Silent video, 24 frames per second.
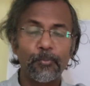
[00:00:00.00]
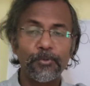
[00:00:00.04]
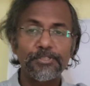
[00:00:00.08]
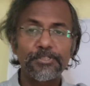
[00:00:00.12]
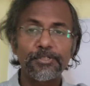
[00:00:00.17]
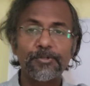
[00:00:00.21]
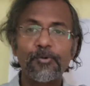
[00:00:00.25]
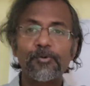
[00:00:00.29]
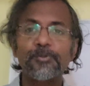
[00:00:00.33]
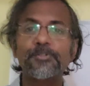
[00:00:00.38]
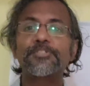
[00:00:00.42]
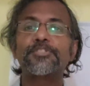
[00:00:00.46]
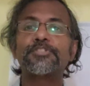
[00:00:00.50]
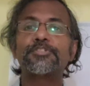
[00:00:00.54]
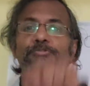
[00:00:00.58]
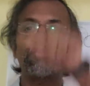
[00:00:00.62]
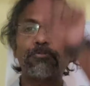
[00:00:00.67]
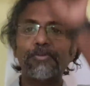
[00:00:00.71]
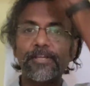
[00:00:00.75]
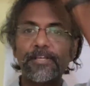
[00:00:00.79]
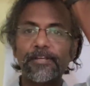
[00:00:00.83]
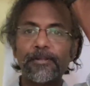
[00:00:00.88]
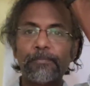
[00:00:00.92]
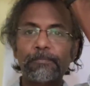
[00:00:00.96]
which goes
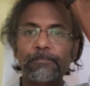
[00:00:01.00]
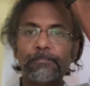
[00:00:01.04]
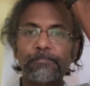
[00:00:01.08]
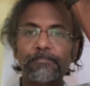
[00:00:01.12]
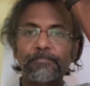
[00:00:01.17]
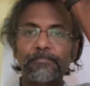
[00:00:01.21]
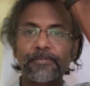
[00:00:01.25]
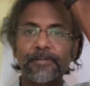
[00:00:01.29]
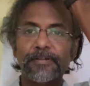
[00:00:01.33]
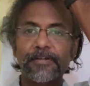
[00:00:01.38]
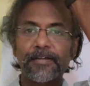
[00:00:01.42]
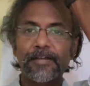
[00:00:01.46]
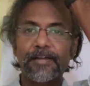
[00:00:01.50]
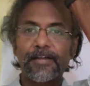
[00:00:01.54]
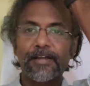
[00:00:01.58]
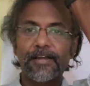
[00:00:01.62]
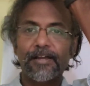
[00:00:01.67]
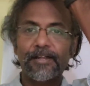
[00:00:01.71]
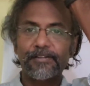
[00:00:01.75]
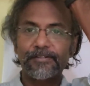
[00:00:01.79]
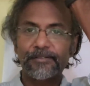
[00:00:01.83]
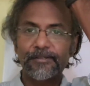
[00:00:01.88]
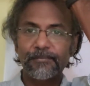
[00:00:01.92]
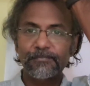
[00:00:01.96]
straight up
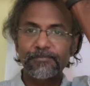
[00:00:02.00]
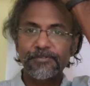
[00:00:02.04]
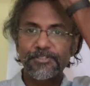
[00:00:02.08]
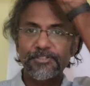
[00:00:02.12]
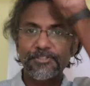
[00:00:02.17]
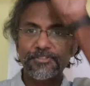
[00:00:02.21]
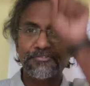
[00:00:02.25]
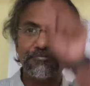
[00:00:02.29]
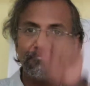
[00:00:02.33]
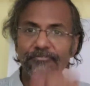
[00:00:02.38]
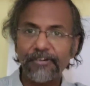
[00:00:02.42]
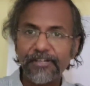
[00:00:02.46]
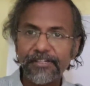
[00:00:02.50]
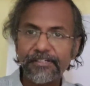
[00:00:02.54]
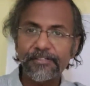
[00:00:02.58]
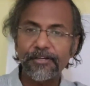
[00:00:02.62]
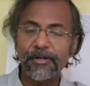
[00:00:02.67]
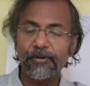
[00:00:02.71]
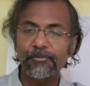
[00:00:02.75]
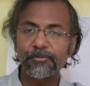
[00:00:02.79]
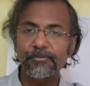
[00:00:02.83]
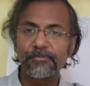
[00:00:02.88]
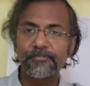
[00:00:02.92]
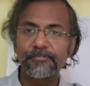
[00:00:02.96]
and comes straight
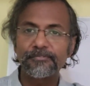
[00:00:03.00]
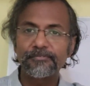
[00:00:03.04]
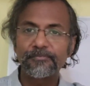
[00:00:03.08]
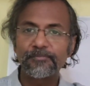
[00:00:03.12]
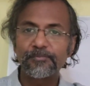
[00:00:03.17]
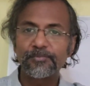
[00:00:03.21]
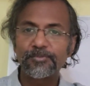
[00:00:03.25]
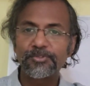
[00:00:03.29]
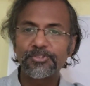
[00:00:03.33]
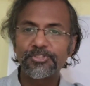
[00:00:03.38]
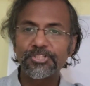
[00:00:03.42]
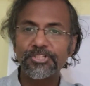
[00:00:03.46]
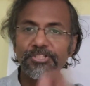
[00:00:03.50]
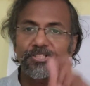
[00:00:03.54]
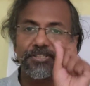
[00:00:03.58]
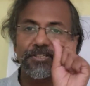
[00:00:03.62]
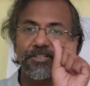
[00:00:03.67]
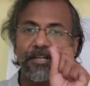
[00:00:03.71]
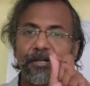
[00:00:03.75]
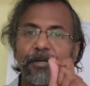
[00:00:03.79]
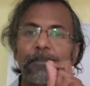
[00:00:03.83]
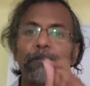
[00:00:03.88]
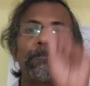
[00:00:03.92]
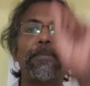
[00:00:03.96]
down,
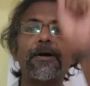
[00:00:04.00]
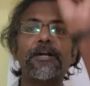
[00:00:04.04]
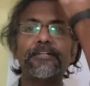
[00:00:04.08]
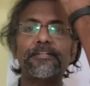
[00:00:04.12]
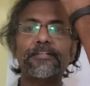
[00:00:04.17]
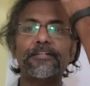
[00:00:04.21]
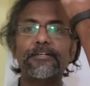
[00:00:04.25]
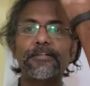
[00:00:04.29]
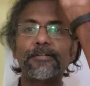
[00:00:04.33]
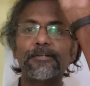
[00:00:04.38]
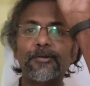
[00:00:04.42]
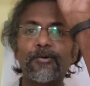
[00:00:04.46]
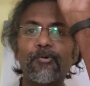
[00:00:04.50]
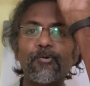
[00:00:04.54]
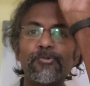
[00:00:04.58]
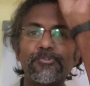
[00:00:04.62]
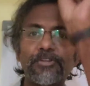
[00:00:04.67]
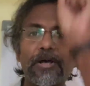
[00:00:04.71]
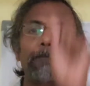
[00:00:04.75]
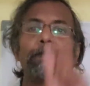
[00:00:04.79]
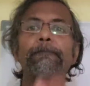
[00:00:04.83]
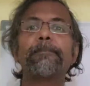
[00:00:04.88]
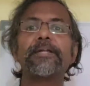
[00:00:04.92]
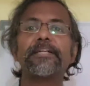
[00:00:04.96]
just like a particle
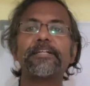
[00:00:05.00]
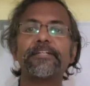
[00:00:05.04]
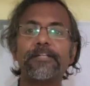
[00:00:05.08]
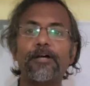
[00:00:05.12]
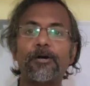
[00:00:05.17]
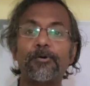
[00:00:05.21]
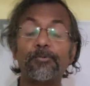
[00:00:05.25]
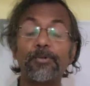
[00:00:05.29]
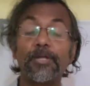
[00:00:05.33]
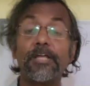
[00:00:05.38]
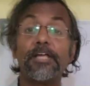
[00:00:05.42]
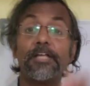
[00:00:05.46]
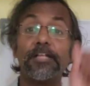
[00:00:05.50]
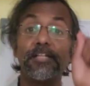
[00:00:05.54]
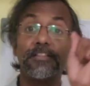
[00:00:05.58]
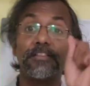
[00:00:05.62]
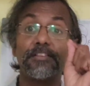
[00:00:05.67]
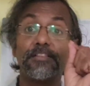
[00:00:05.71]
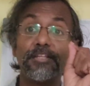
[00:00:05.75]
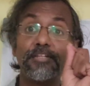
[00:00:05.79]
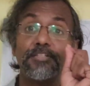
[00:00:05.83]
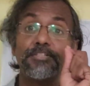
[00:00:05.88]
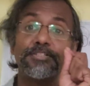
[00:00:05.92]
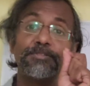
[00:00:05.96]
goes up and down.
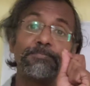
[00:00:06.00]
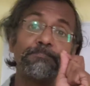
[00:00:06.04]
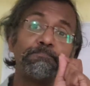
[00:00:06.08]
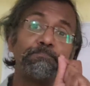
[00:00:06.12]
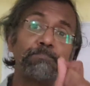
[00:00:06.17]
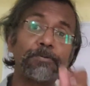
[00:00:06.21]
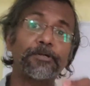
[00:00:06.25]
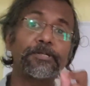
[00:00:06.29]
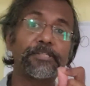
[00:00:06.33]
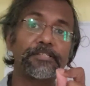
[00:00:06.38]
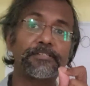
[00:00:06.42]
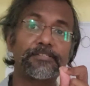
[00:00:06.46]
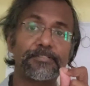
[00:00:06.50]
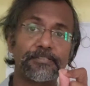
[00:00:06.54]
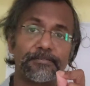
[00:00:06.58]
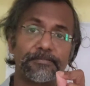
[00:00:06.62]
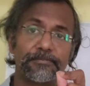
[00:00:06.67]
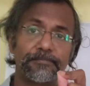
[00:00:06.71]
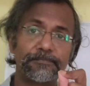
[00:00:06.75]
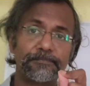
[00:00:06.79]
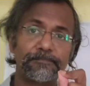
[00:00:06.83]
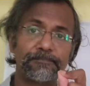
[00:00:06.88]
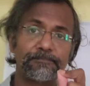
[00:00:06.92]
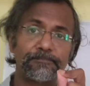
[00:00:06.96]
This point
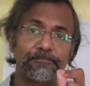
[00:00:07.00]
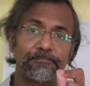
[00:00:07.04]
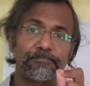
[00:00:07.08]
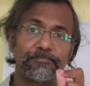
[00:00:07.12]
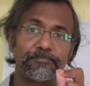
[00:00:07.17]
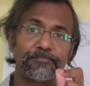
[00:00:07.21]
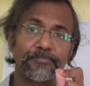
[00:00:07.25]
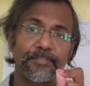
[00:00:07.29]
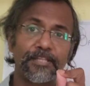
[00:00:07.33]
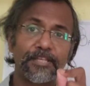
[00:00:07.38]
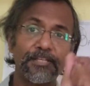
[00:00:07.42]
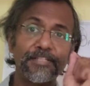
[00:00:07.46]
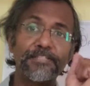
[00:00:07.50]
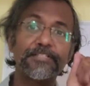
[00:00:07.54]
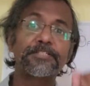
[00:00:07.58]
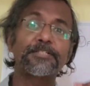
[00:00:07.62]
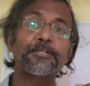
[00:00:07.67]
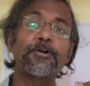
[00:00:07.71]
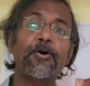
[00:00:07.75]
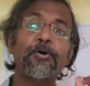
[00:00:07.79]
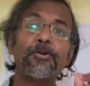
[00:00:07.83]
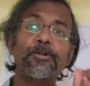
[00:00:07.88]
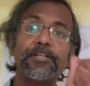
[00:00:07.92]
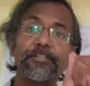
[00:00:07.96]
is
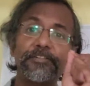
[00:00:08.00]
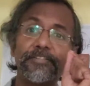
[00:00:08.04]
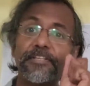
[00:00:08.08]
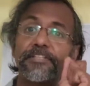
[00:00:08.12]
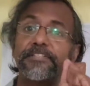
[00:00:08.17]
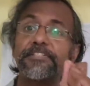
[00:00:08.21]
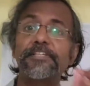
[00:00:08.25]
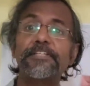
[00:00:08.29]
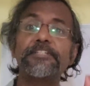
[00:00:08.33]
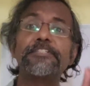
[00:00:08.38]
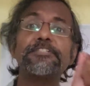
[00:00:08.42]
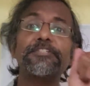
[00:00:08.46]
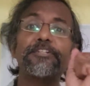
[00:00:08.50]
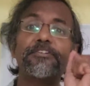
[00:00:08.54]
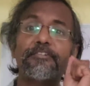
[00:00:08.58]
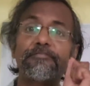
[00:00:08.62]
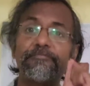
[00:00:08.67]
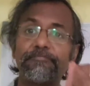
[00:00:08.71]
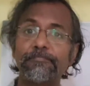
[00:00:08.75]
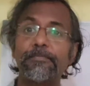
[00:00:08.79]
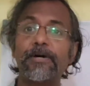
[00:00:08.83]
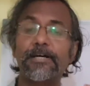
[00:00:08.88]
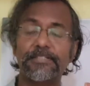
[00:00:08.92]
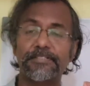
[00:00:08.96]
called the center
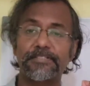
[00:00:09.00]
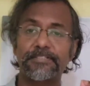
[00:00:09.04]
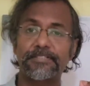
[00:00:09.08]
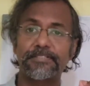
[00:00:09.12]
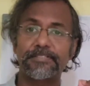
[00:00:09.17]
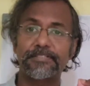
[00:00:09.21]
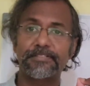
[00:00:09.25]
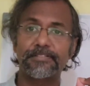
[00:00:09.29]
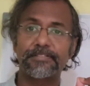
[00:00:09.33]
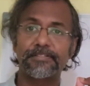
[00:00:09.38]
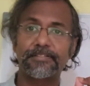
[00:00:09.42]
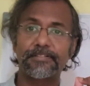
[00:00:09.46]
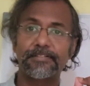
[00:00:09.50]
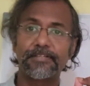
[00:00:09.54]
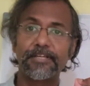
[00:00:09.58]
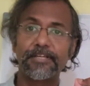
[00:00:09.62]
of mass.